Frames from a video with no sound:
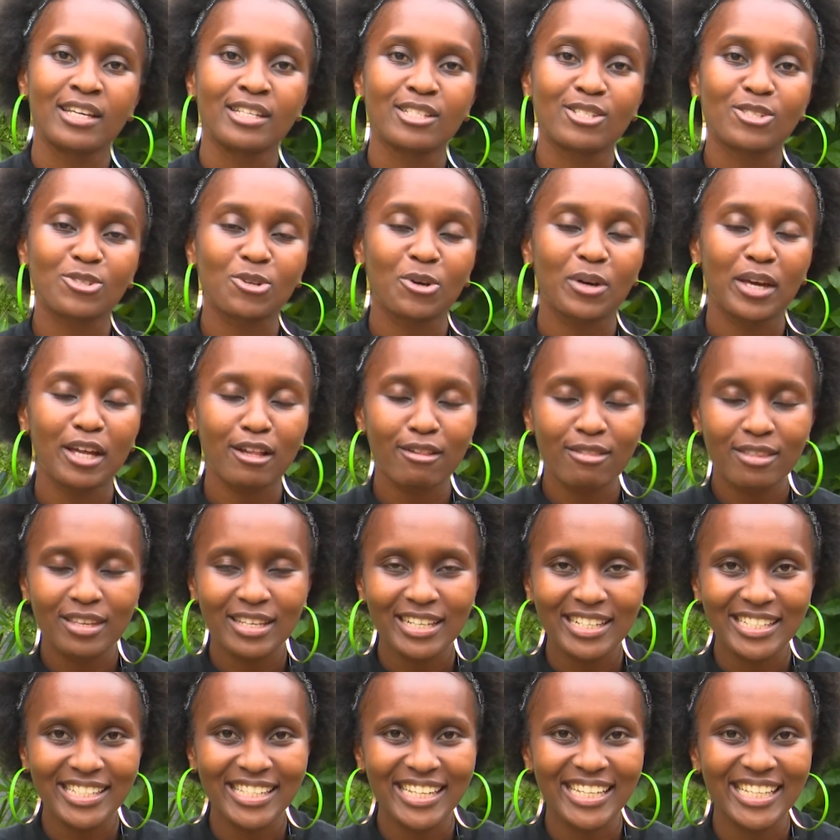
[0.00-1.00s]
So, healthy
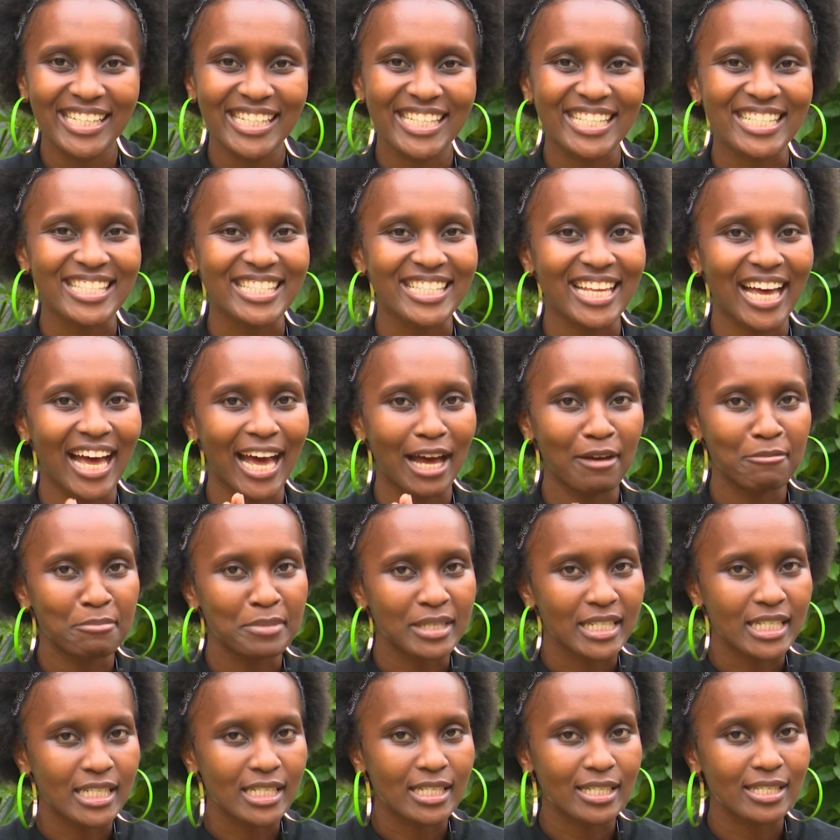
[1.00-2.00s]
eating is a
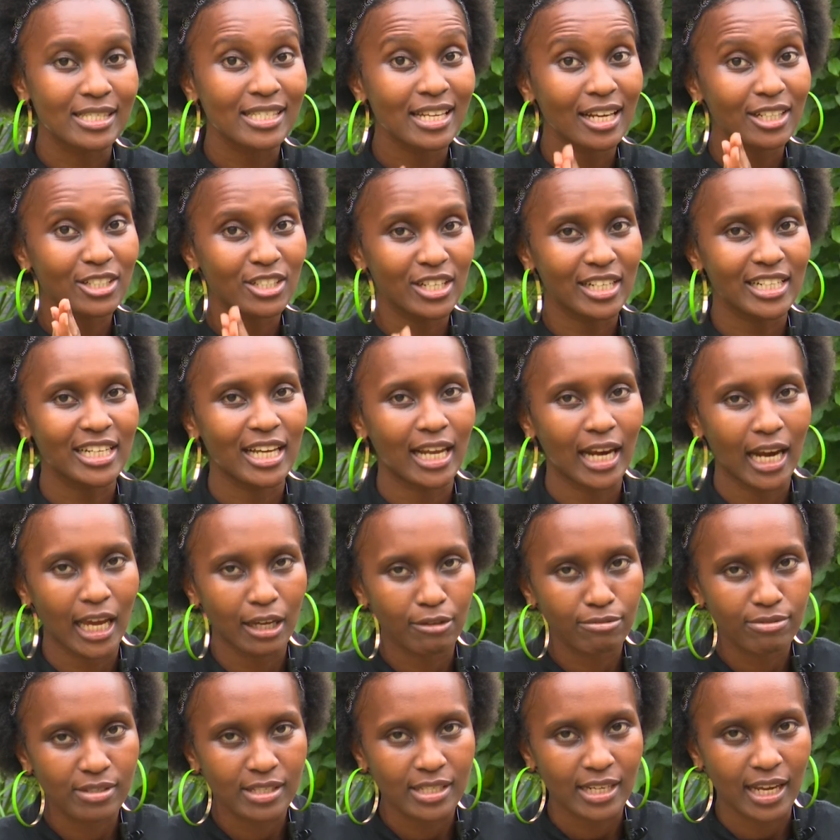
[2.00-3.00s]
habit. It's actually a
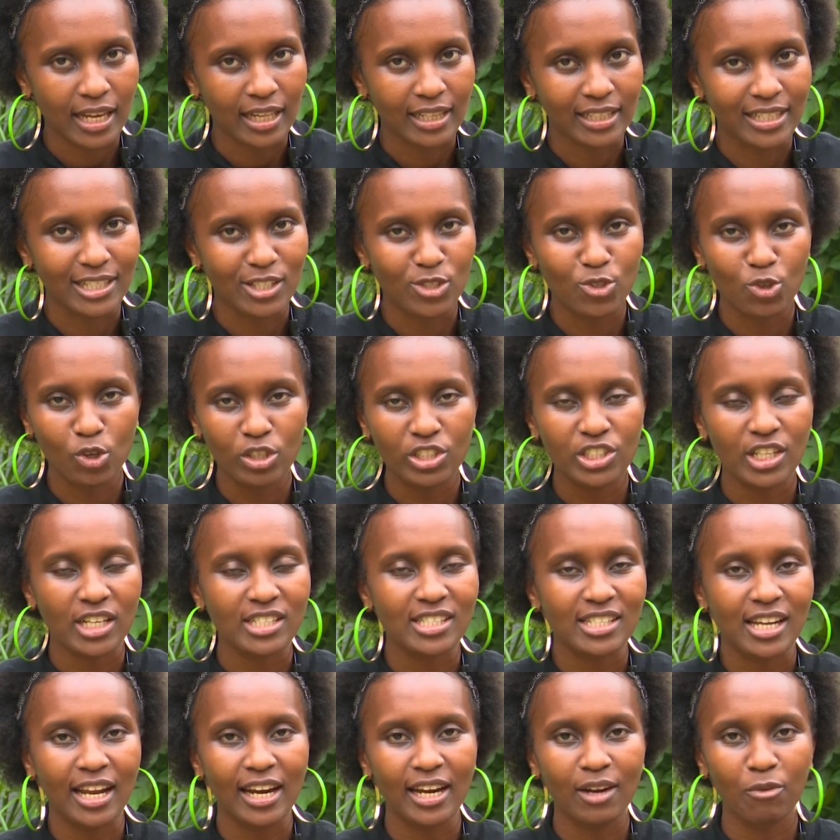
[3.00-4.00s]
lifestyle. It's not
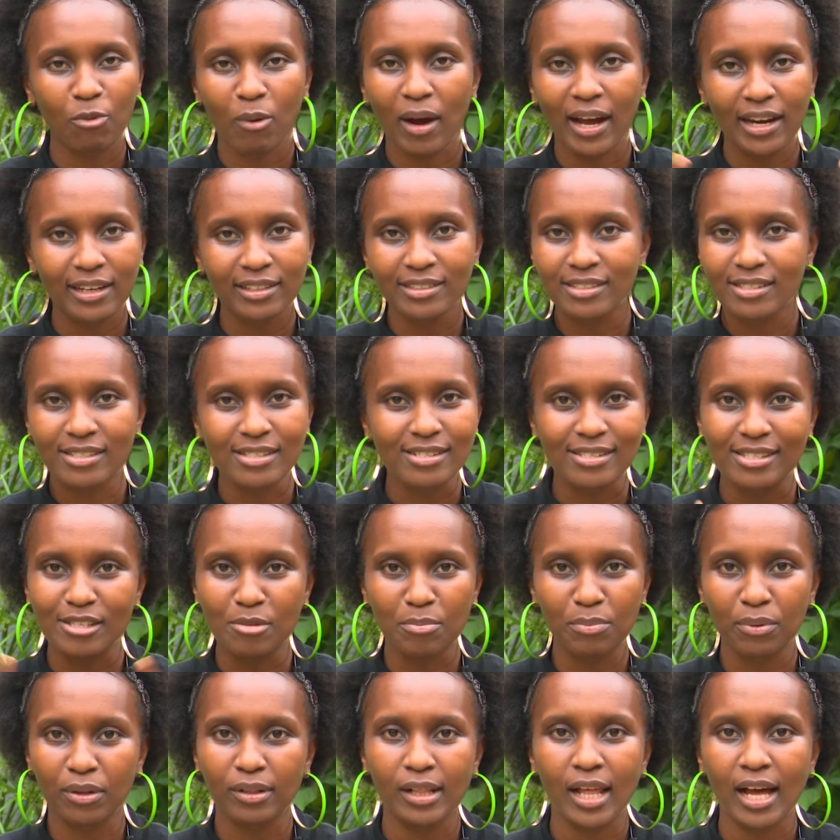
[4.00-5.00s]
just an one
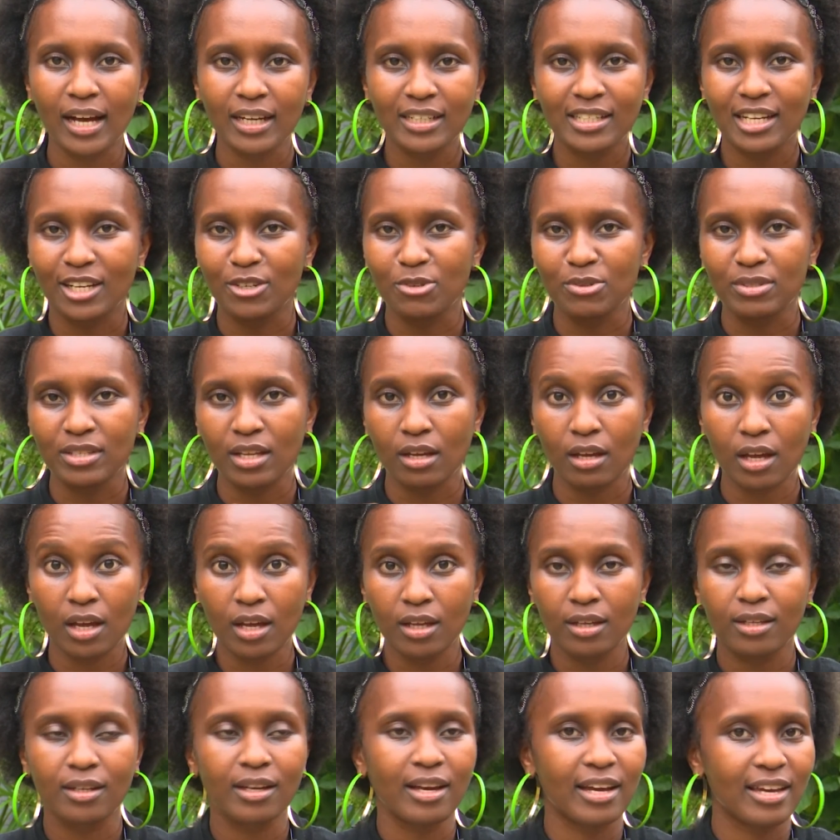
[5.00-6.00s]
simple act and you say,
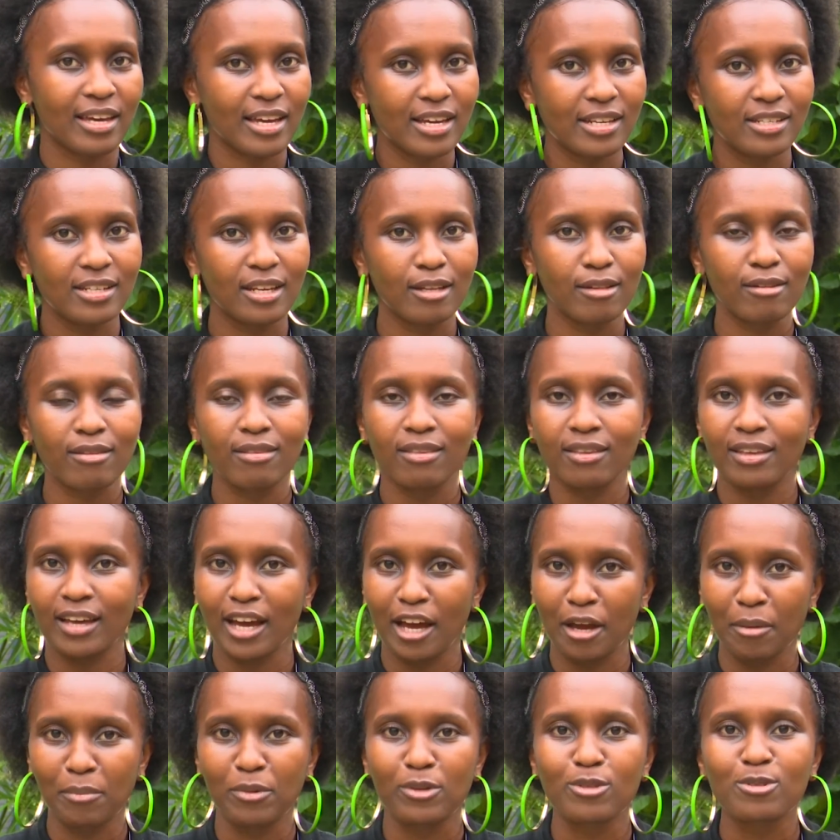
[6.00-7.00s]
ah, I ate healthy,
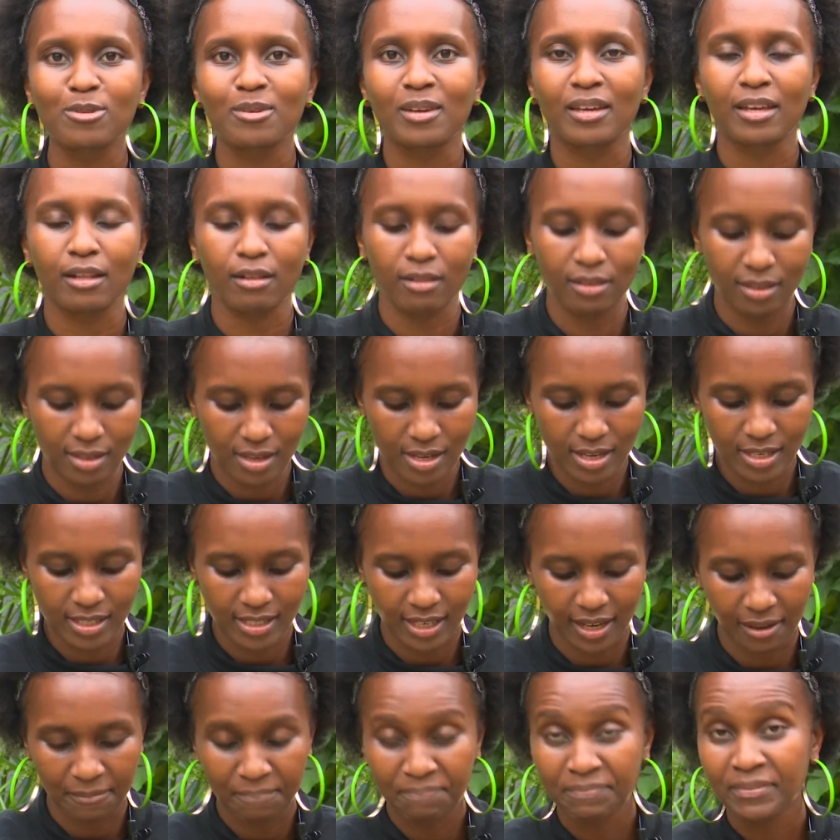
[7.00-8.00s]
I am also a healthy
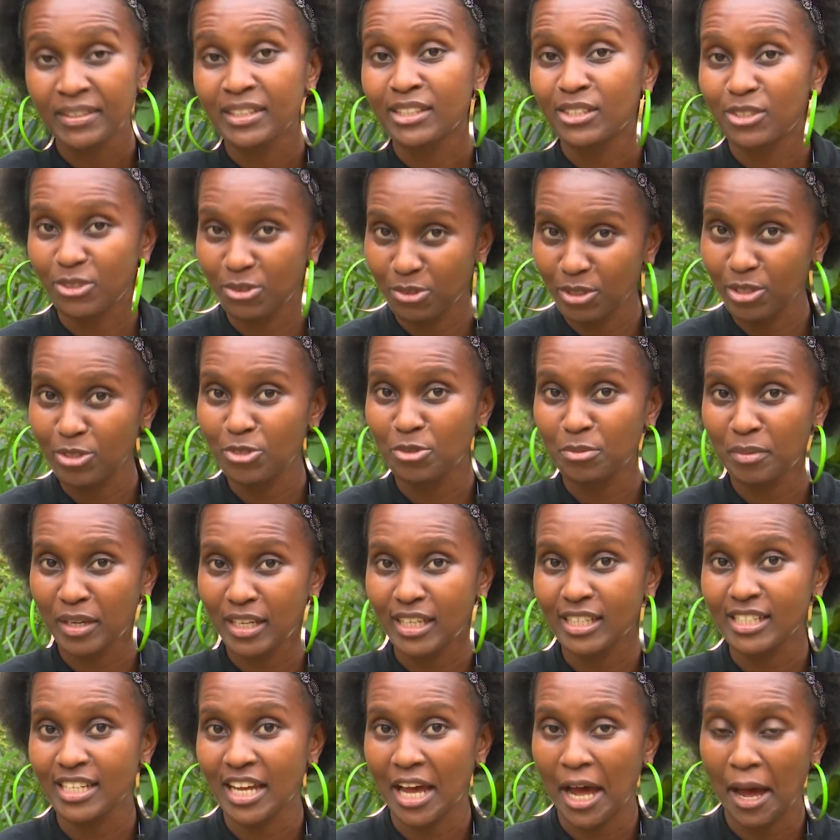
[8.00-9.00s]
eater. You need to
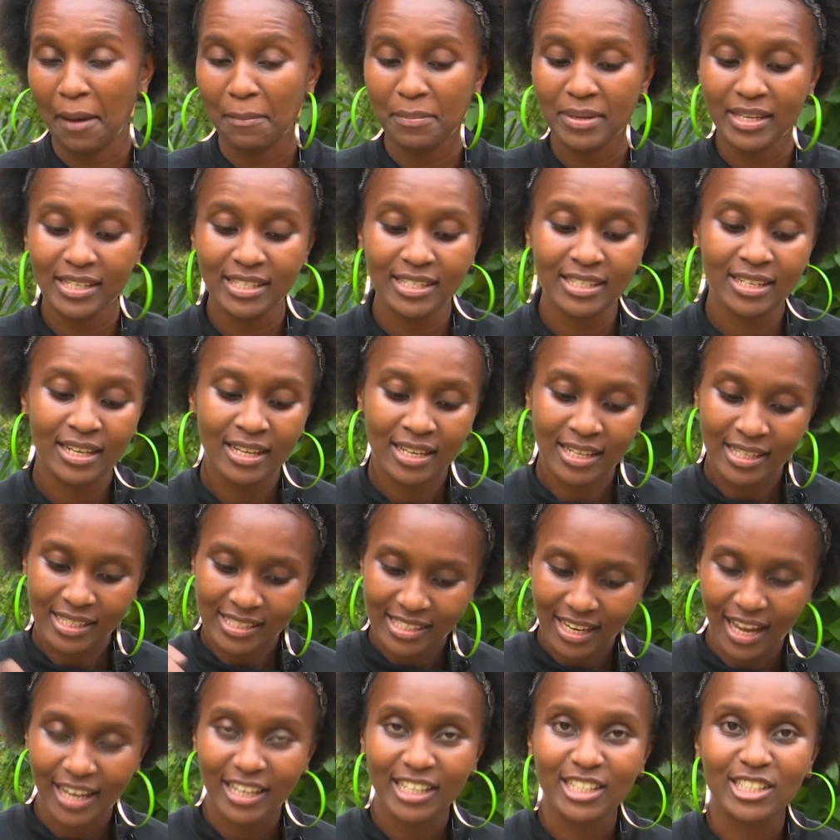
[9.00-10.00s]
make it a habit,
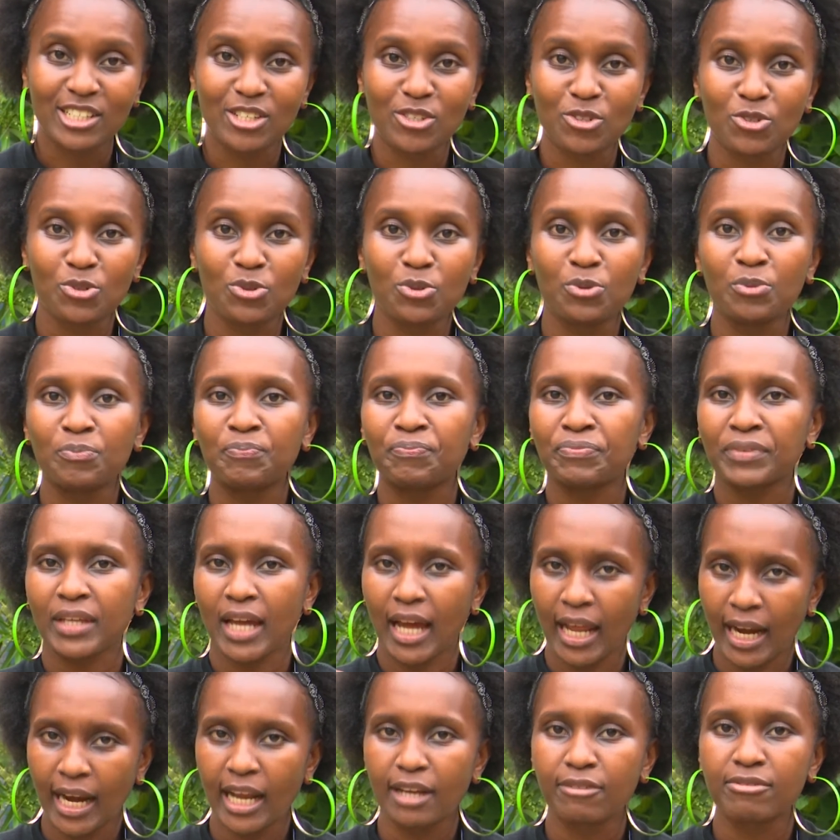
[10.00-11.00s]
turn it into
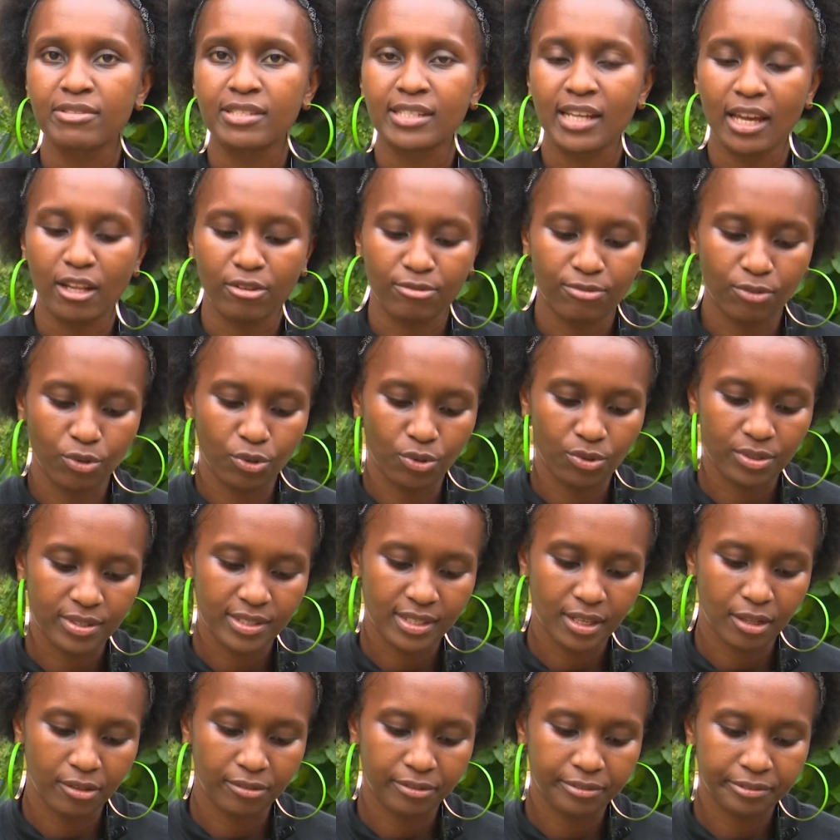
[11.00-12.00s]
a lifestyle for
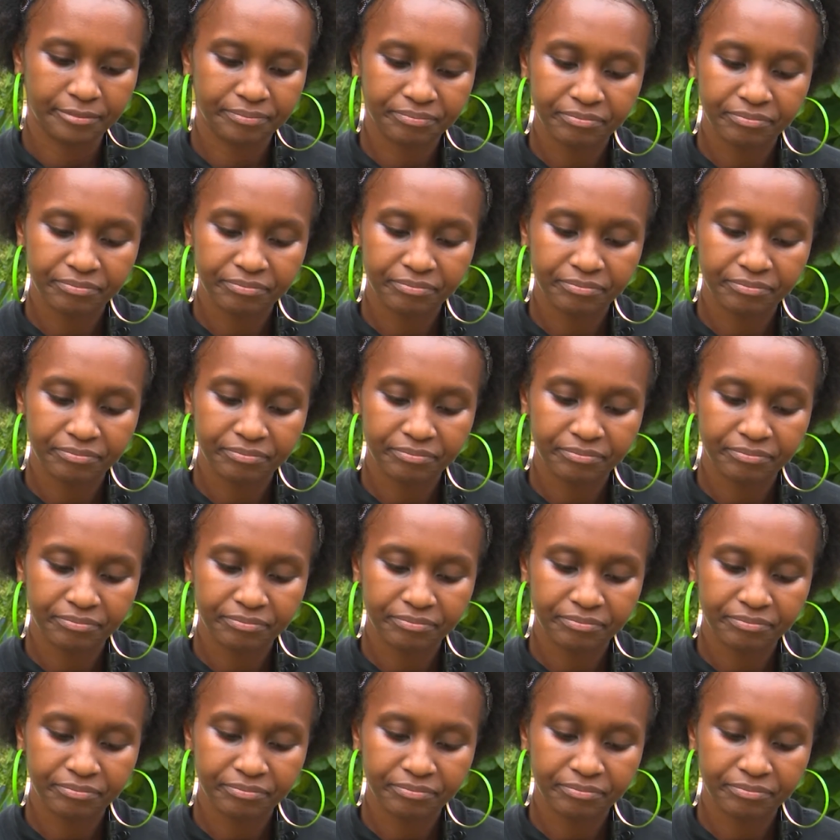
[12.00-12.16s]
yourself.